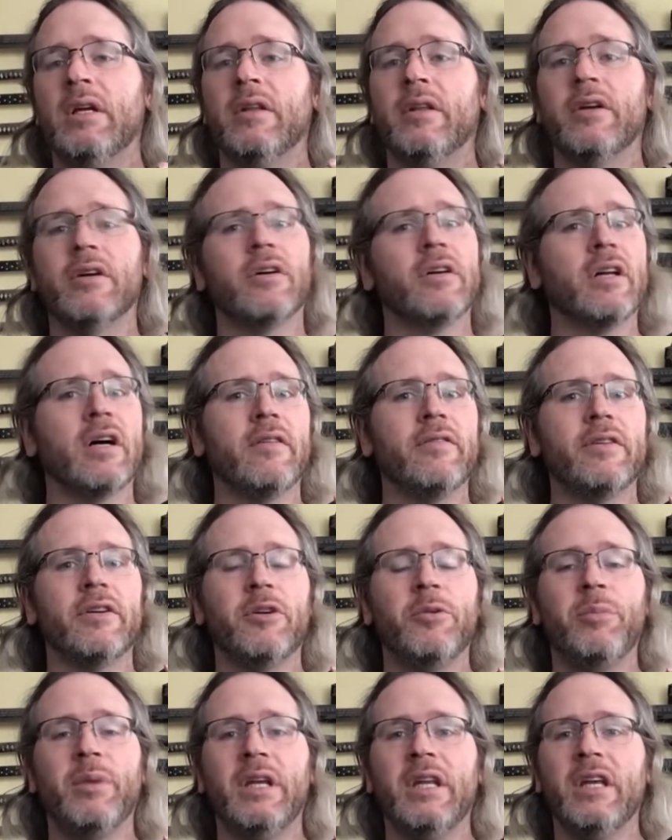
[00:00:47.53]
There are not
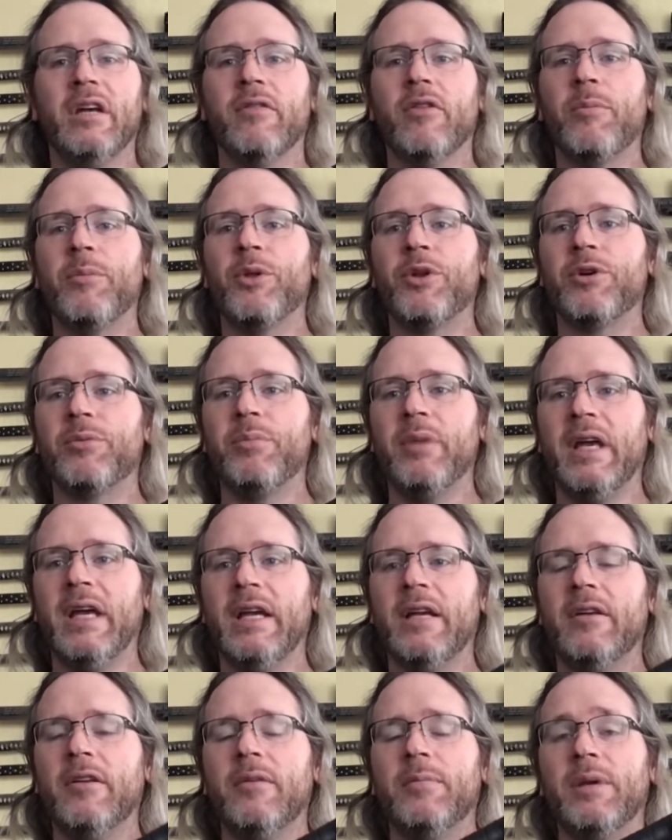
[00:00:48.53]
very many of them that are
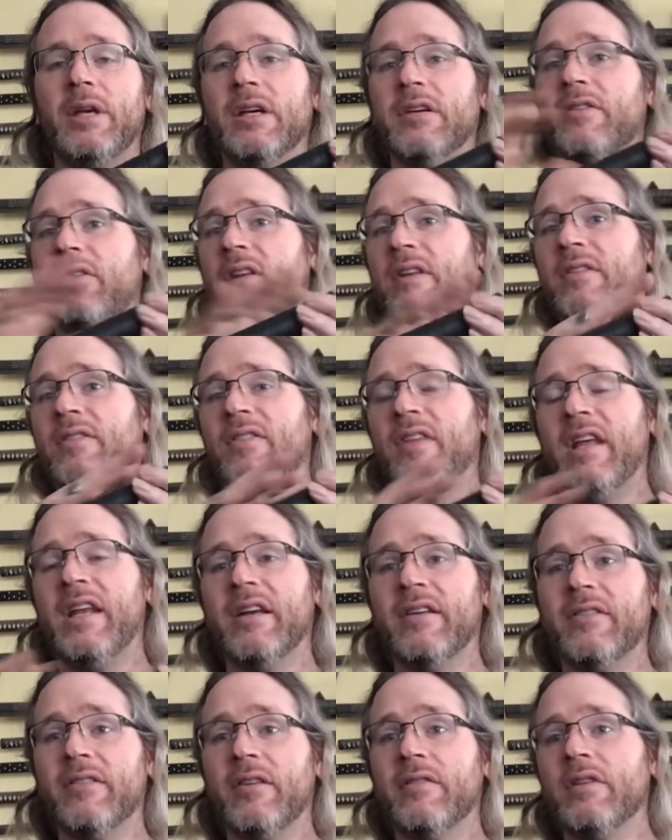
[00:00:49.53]
made because the
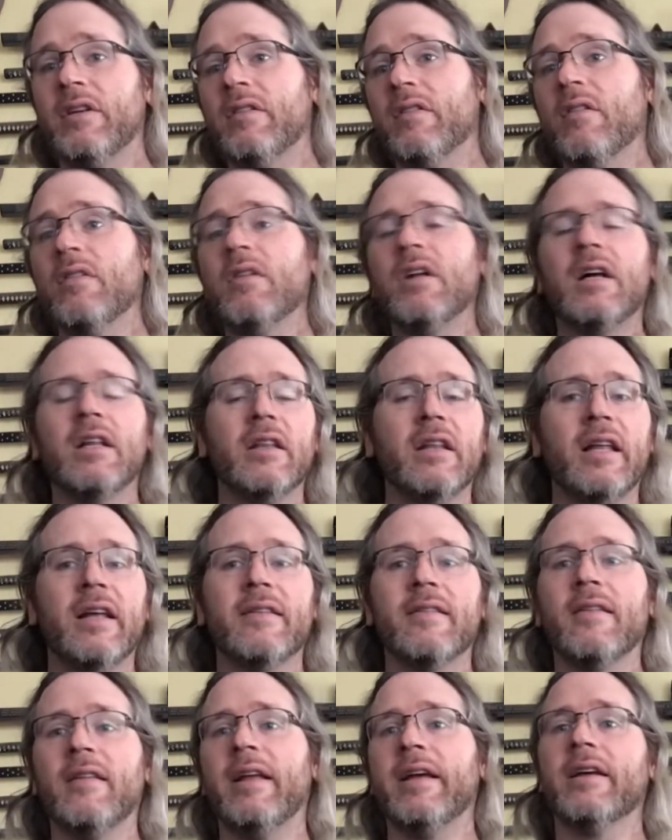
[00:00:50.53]
aesthetics of it is a lot
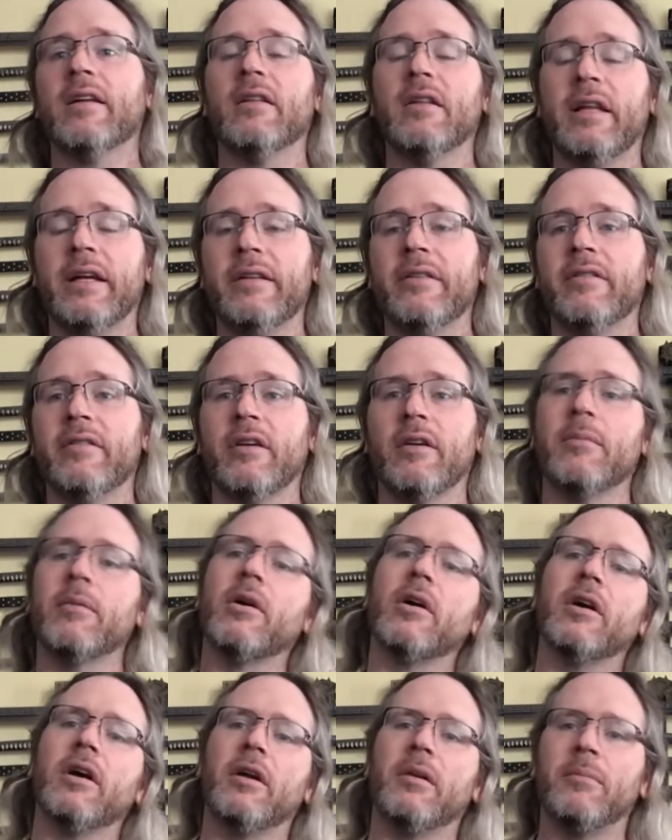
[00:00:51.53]
less like a
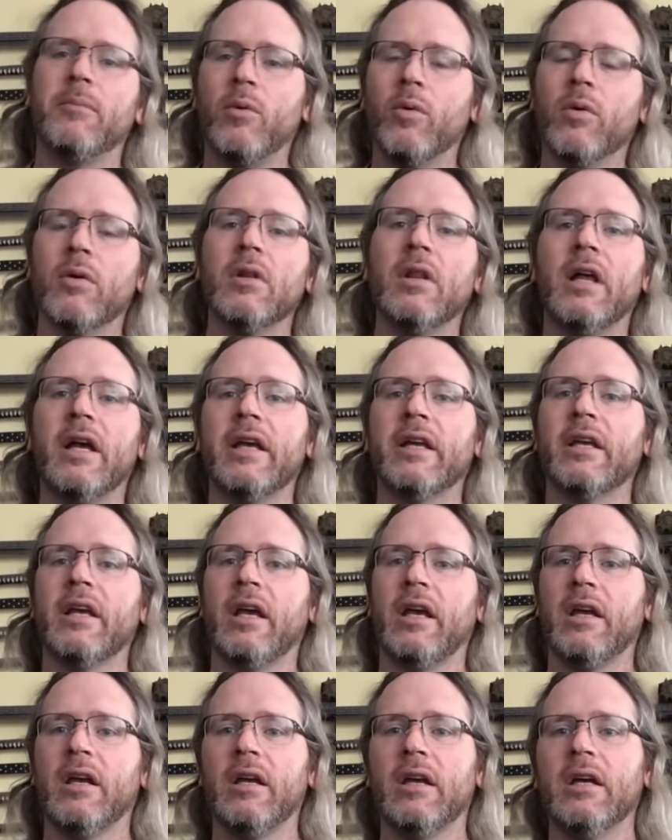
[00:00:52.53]
lightsaber and more like
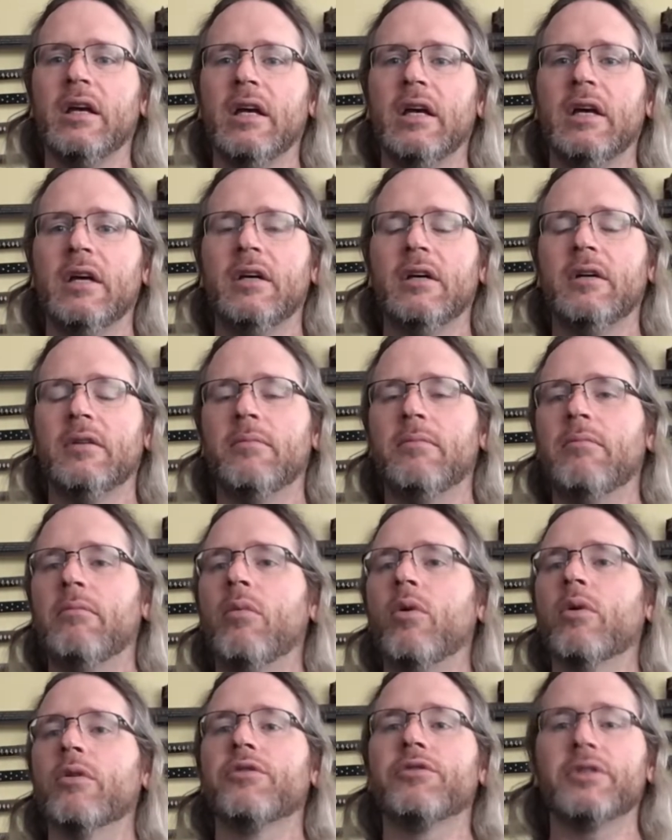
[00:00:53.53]
a
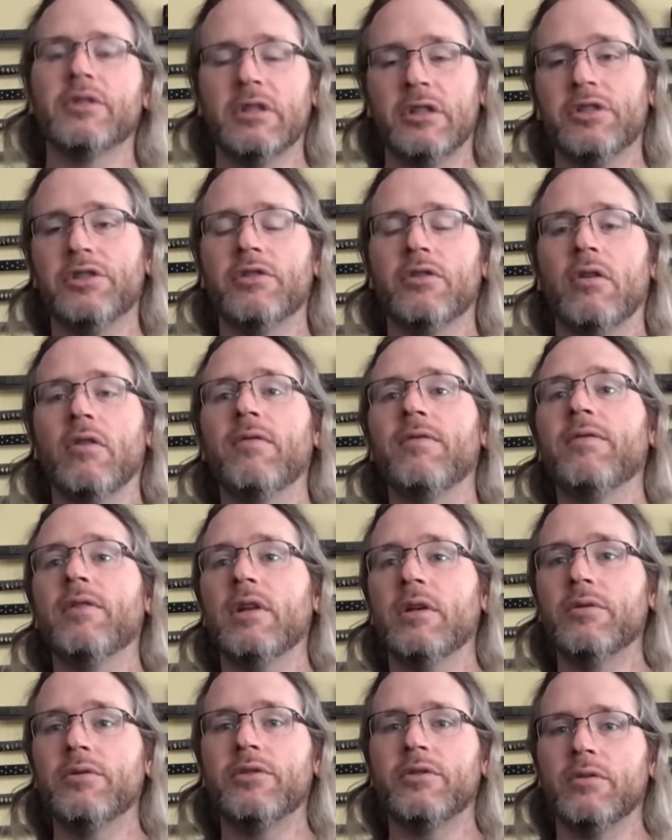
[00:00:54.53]
more traditional
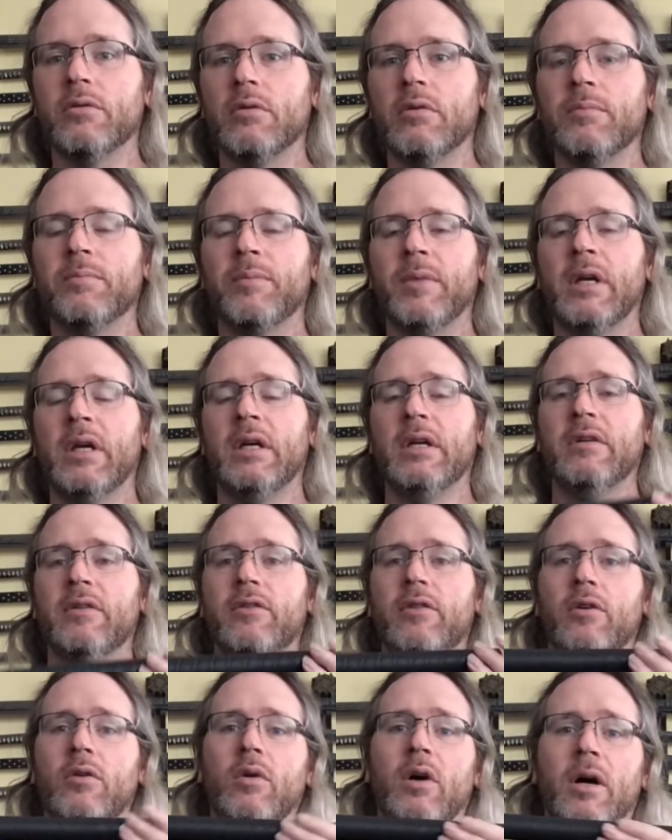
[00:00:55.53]
flow tool.
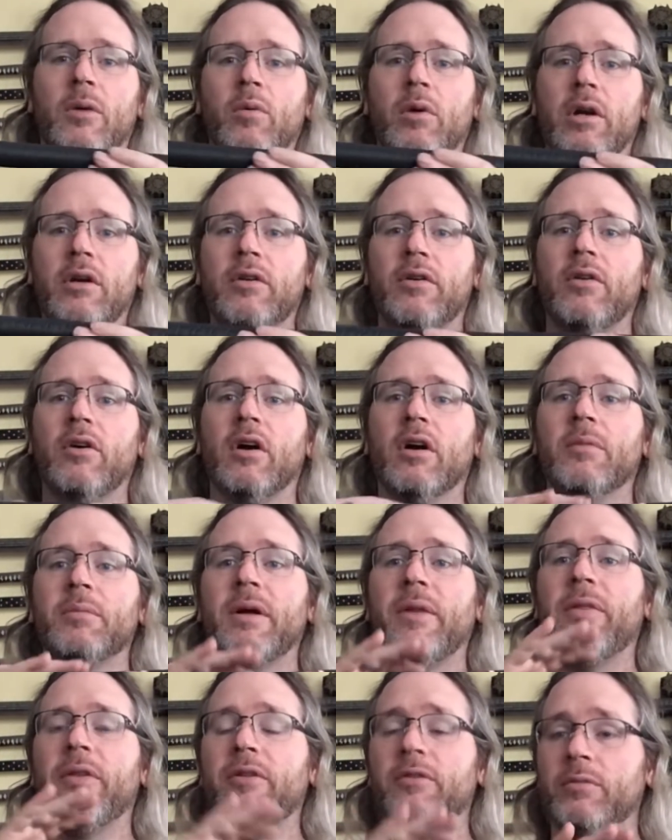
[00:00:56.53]
So I wanted to talk
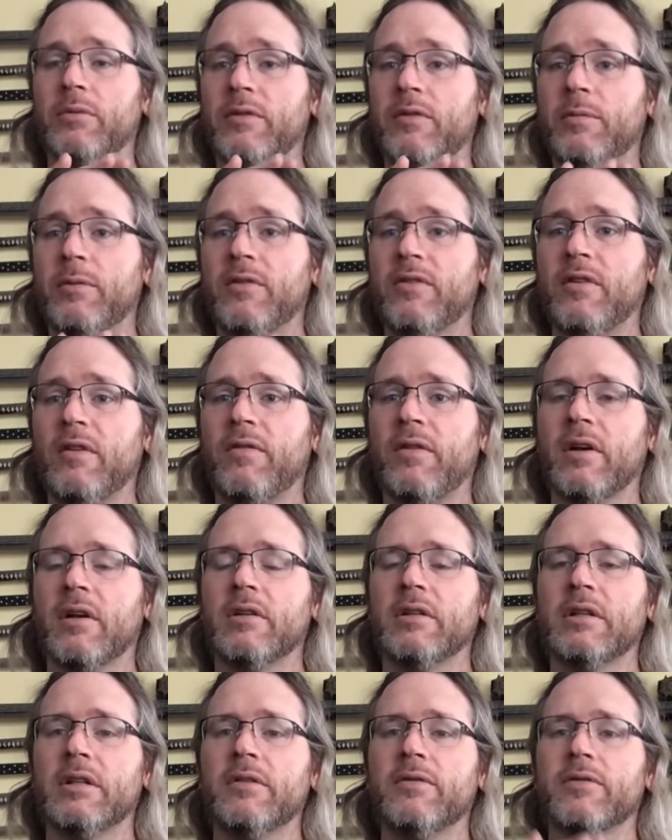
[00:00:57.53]
about this one
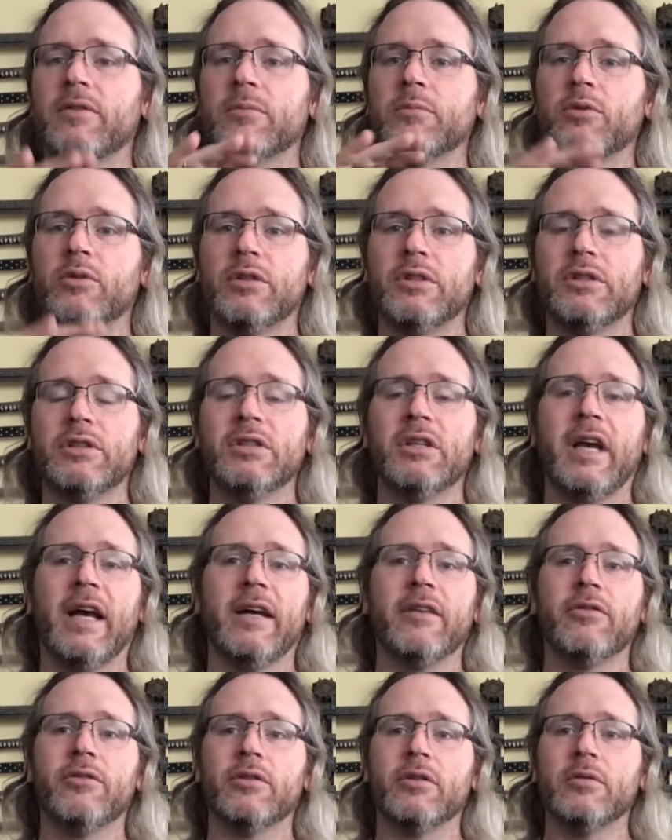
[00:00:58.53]
specifically from Christian
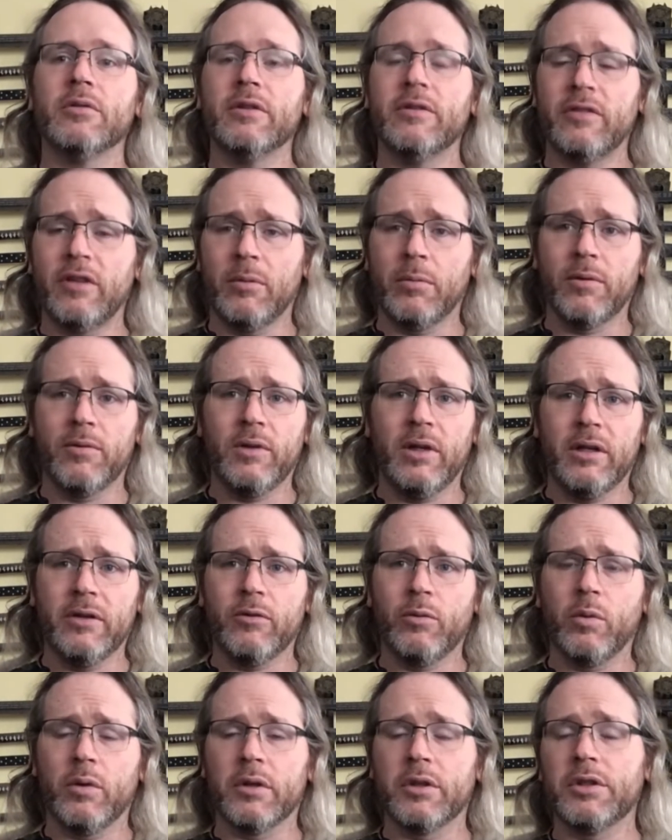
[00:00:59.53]
Castro at
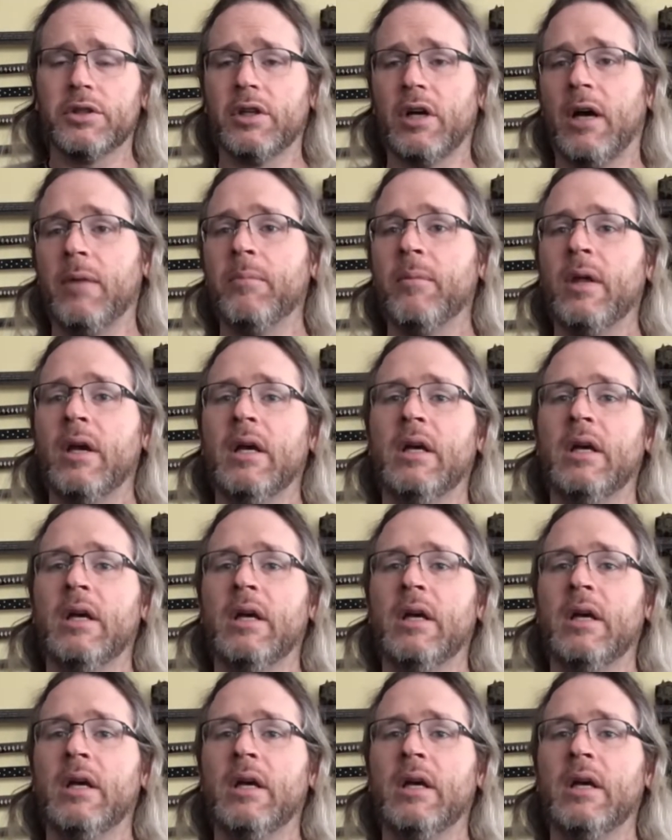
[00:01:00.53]
Saberflux Workshop.